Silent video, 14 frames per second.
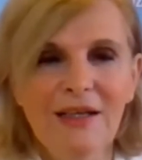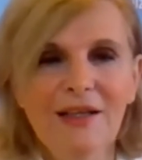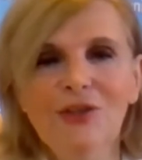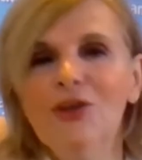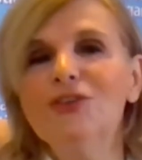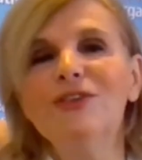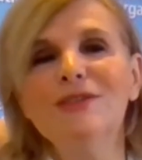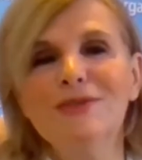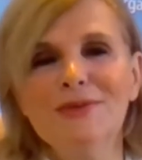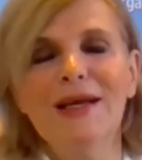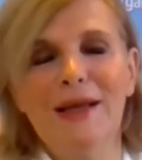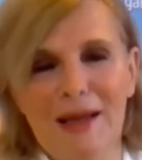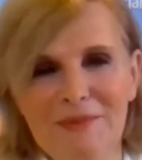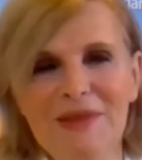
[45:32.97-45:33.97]
Not in,
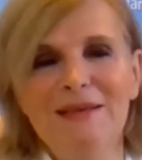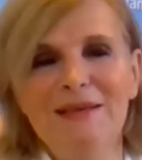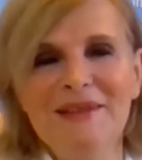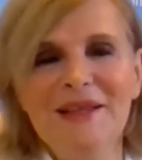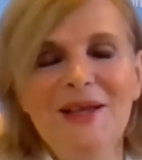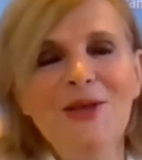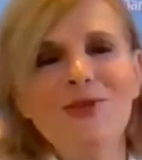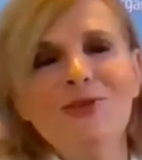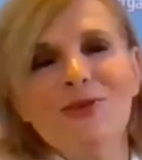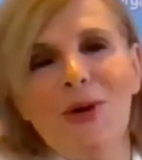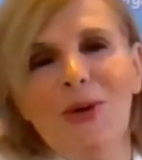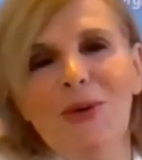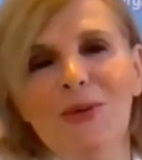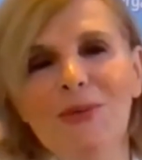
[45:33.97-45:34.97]
I mean,
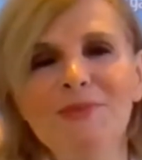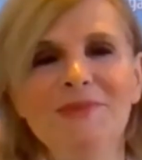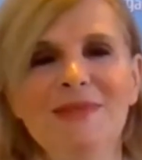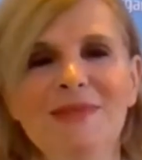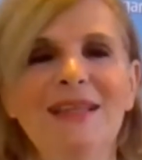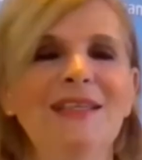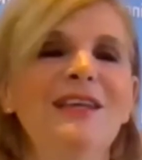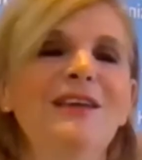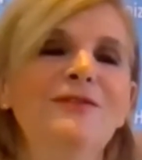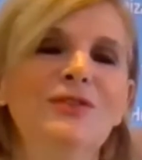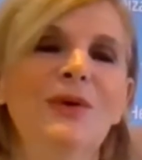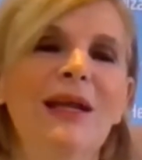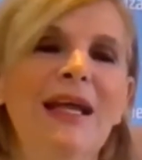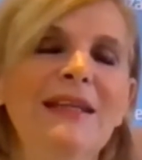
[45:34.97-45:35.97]
so that gives
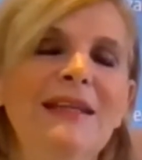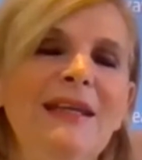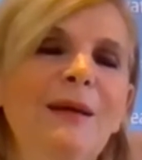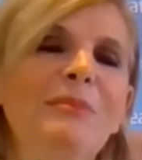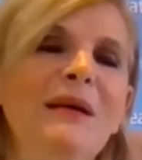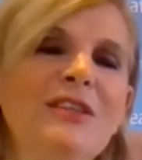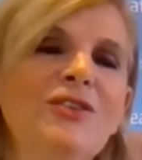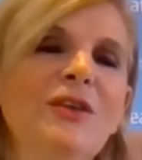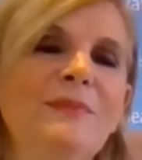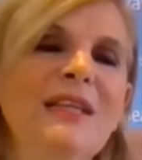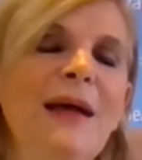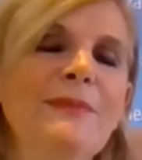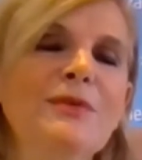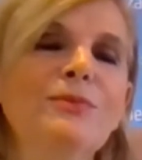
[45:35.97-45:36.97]
you an idea. But
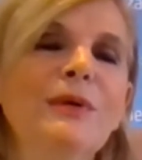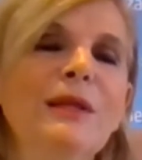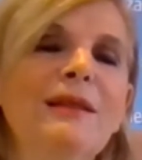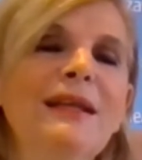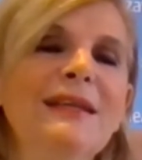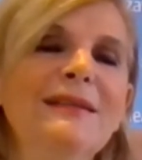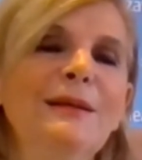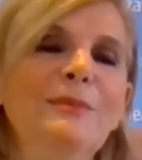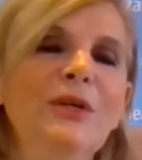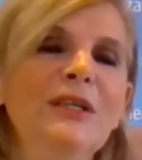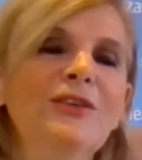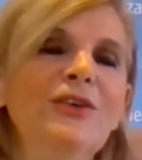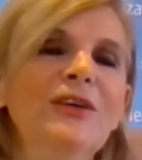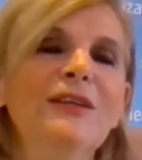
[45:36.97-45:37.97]
sometimes with little
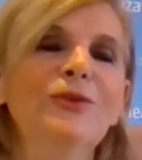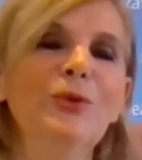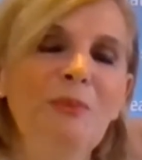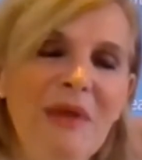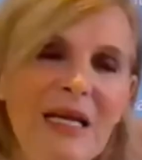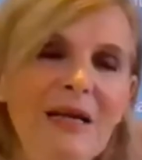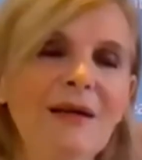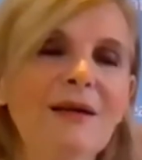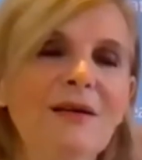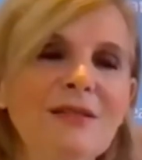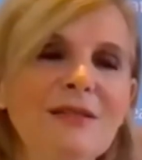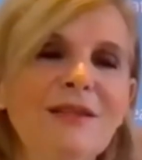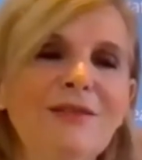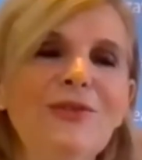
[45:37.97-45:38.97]
money, you can do
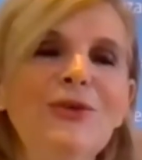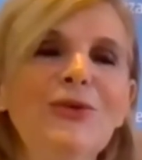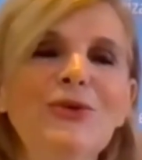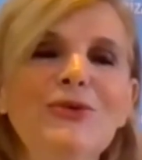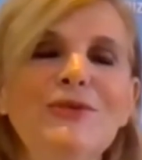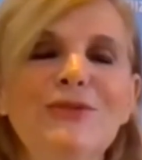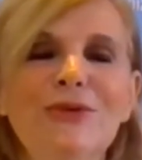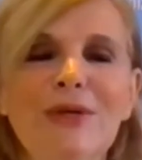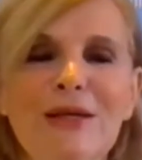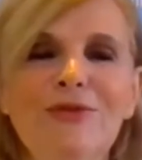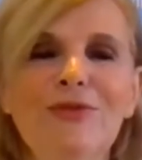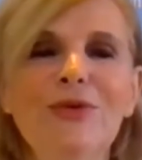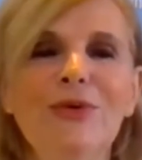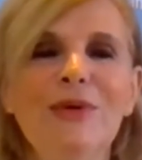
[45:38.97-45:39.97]
miracles if you use your
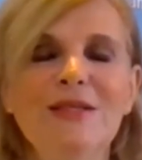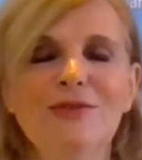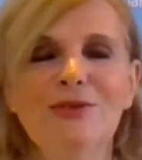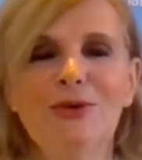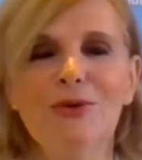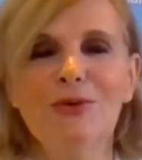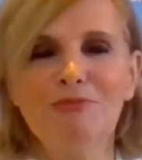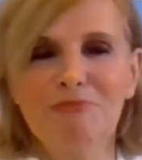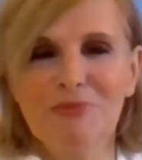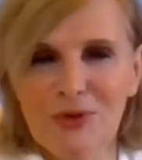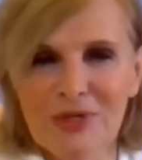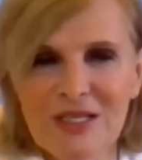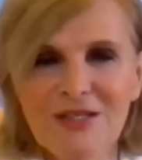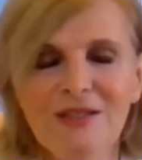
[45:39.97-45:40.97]
influence, your
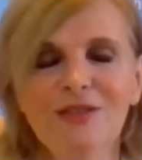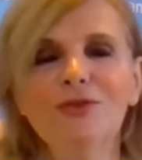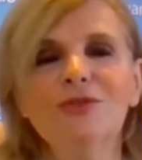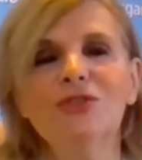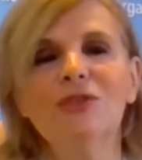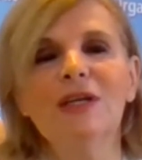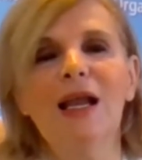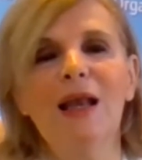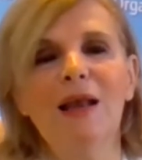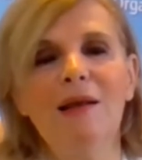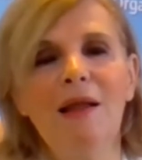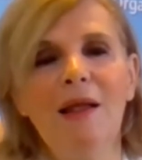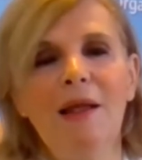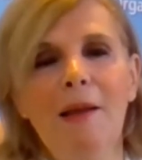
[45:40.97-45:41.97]

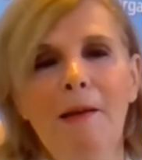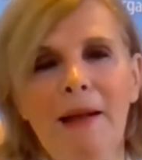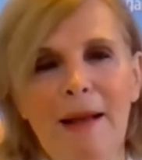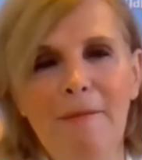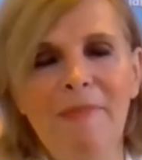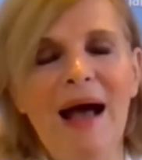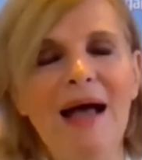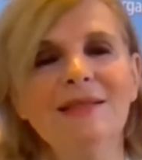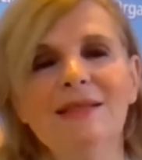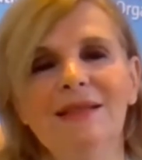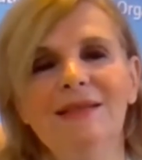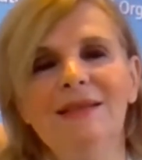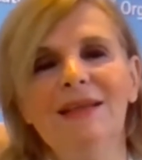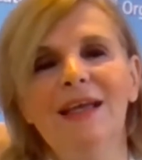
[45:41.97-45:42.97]
institutional
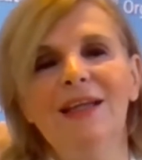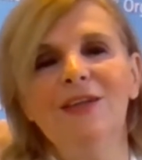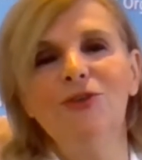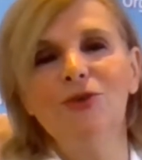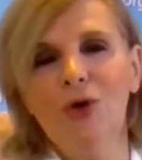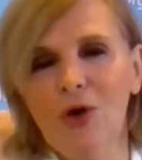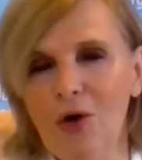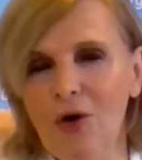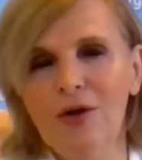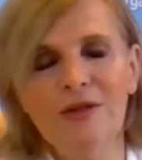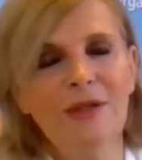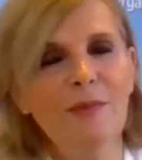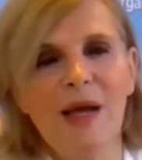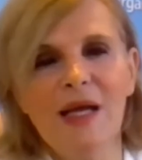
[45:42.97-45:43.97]
capacity, and you call
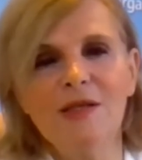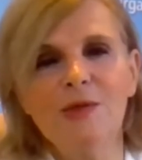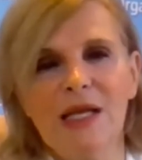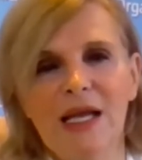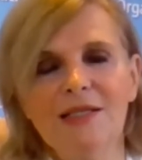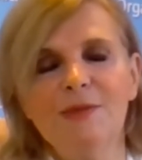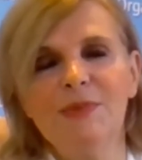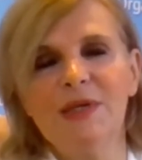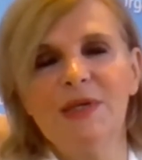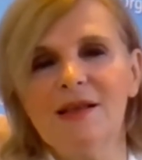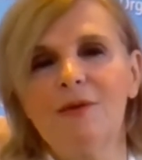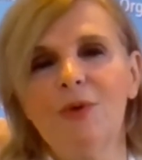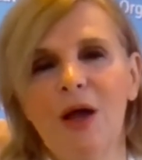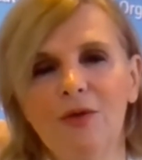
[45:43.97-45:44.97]
on the best experts
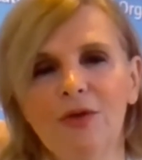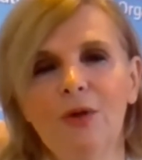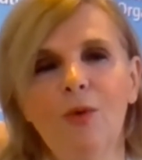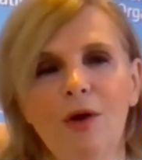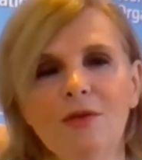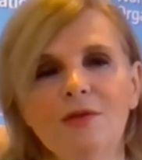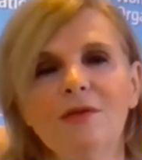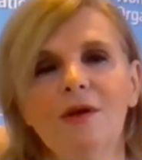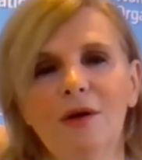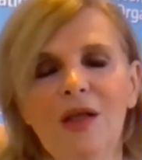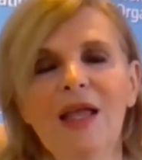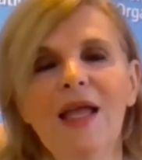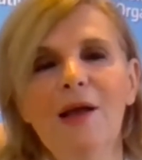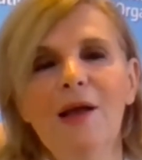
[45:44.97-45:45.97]
around the world.
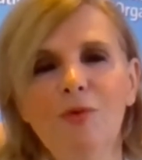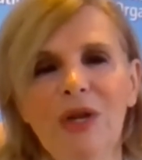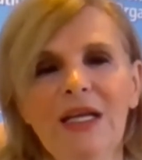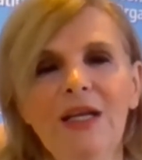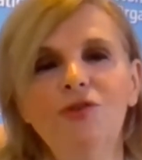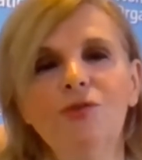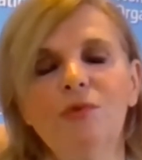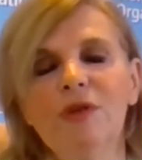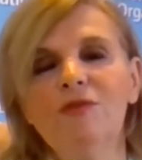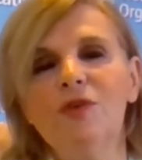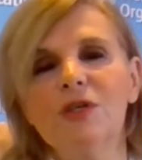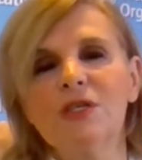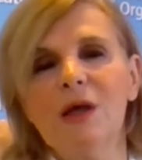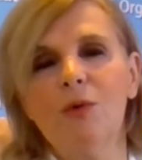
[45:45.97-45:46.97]
So we need to
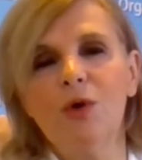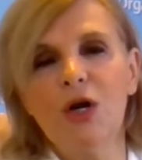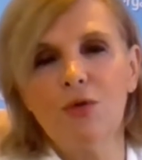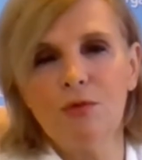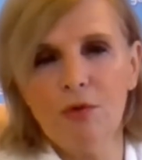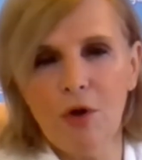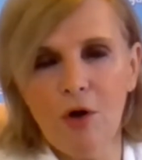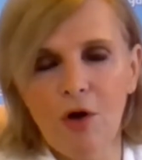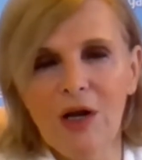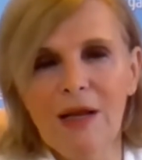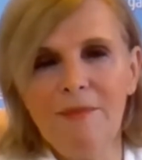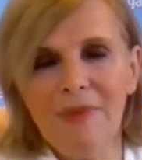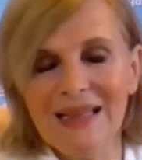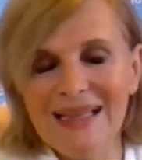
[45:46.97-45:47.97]
reinforce our role
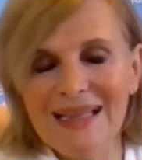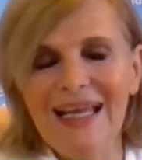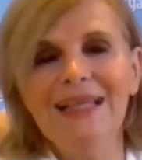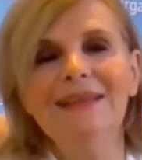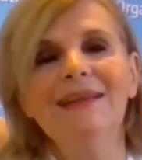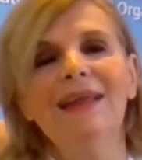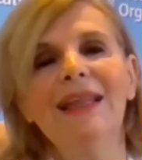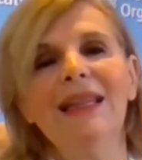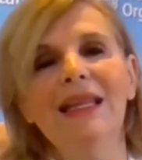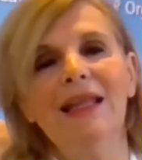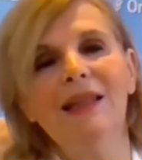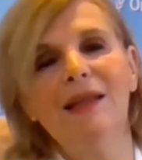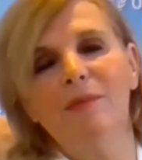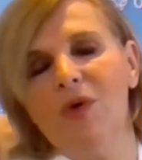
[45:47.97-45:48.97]
and mandate, and
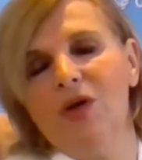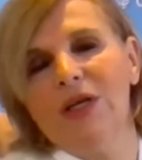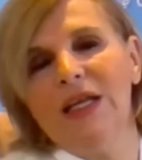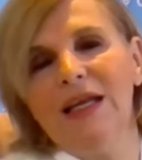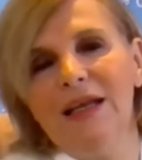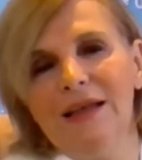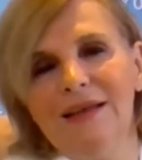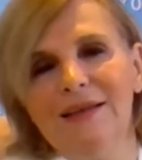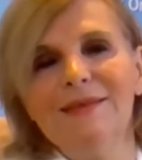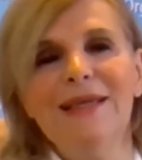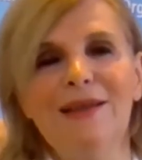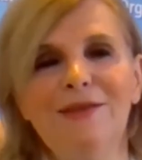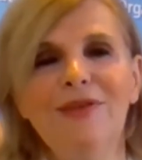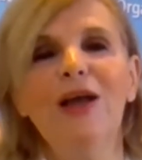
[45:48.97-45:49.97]
then the money,
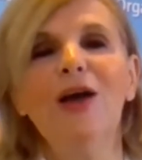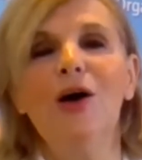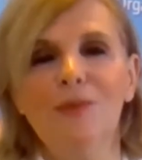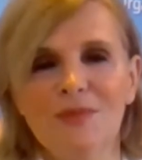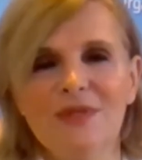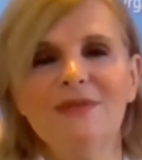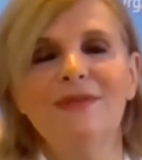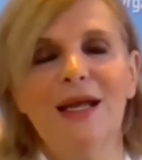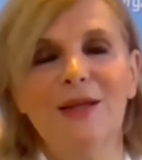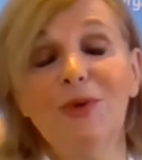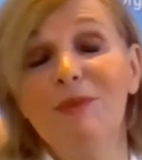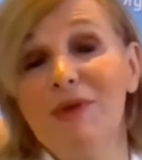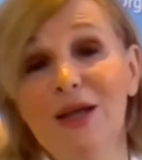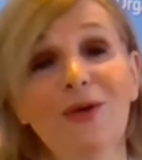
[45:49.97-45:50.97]
if it comes, that
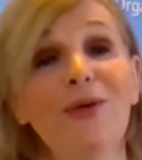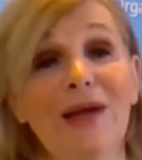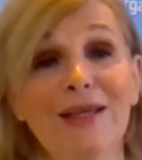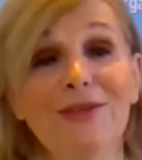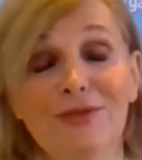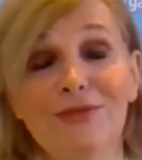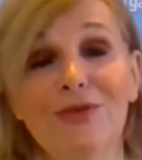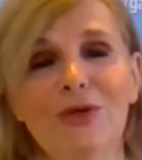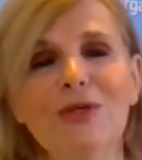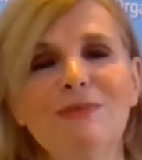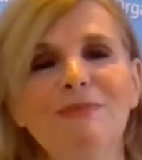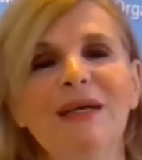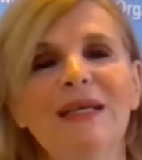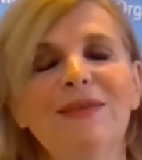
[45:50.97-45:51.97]
will be great, of
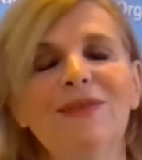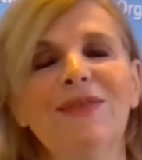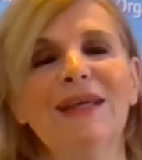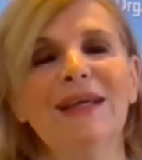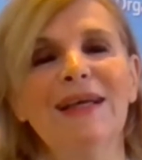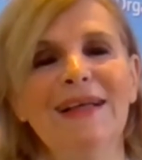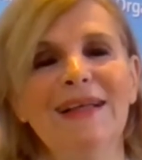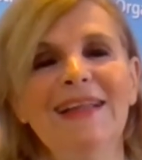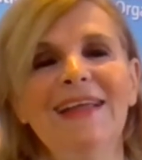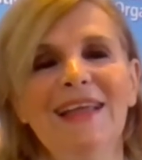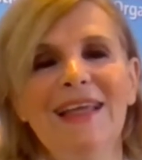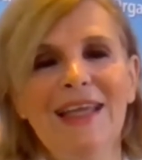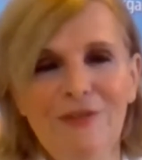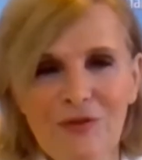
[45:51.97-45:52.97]
course. But
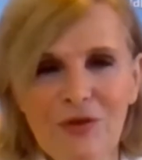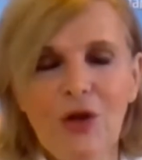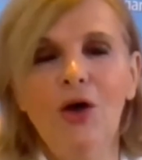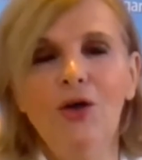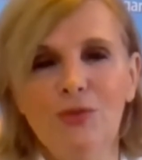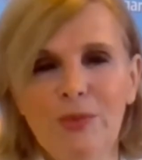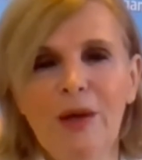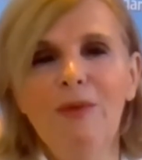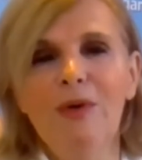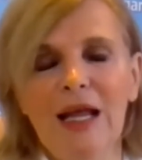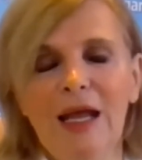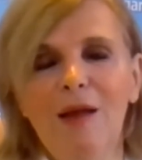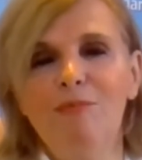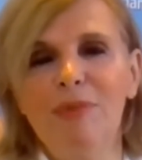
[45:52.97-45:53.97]
if not, we will
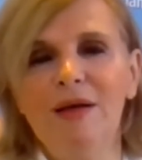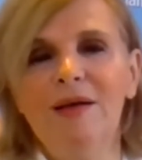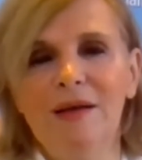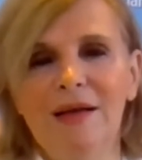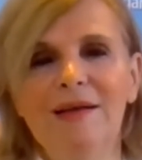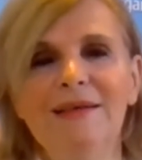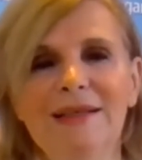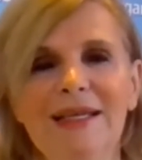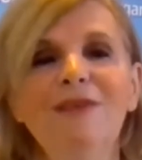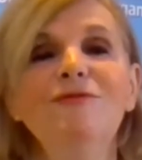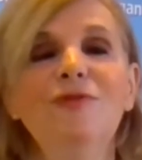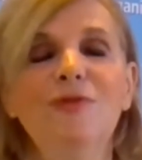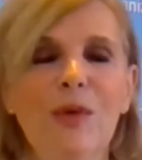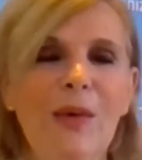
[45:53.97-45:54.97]
keep
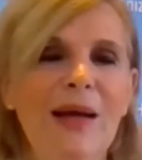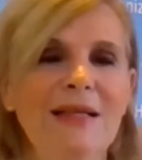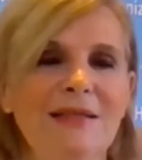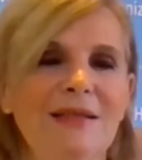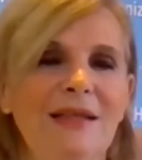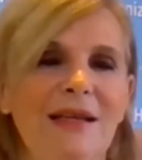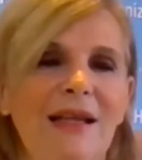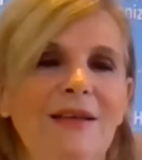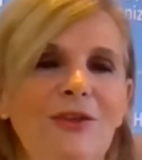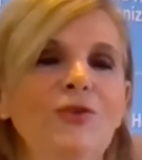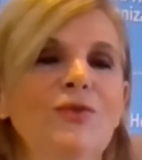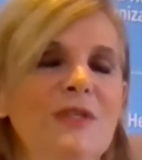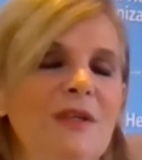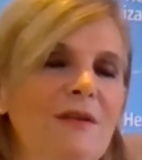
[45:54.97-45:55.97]
influencing and
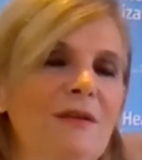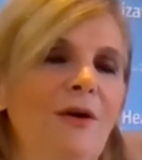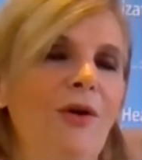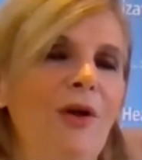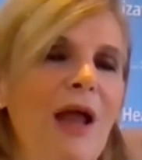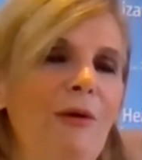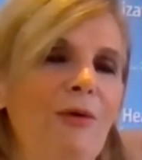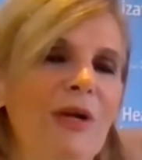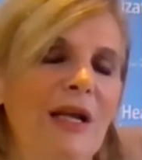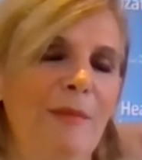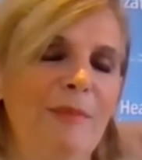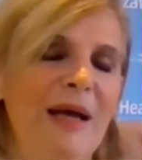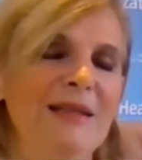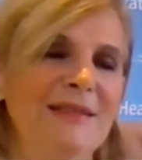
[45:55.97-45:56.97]
using all our
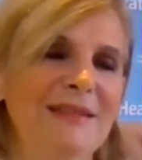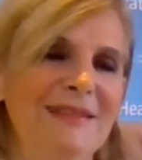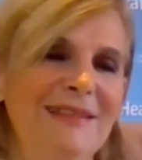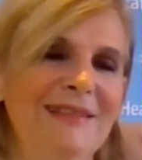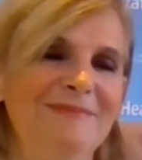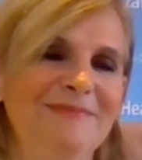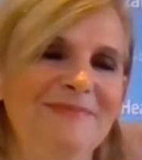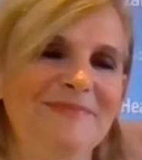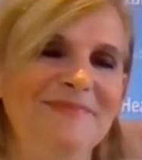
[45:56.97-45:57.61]
capacity.